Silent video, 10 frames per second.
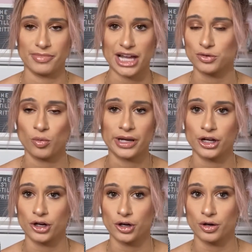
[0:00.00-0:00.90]
That's what
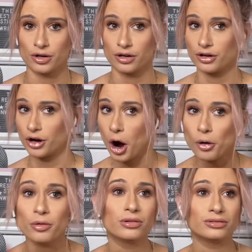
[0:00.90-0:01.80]
we
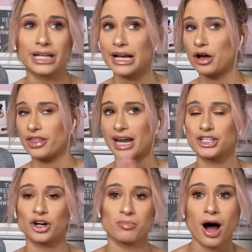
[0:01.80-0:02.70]
go, like, that
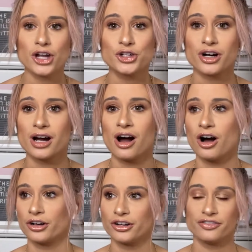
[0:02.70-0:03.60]
is our mantra,
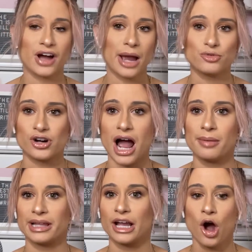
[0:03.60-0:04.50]
a good vibe
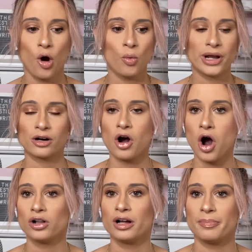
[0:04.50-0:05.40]
tribe. Like, we are
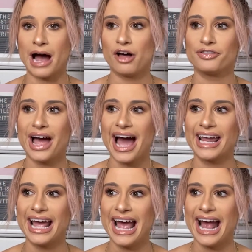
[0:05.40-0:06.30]
all about
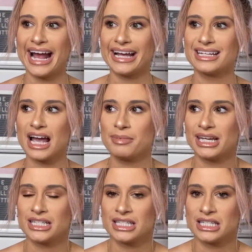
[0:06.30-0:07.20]
that. And I
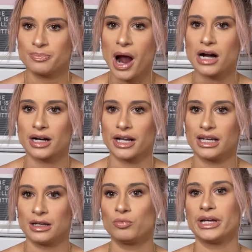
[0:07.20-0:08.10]
mean, it's
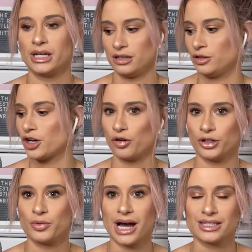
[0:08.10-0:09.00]
inspiring.
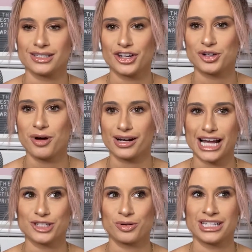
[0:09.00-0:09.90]
You asked us on your
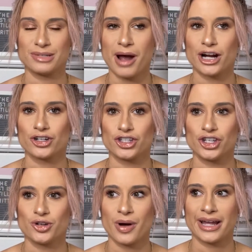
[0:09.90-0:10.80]
podcast what inspires you.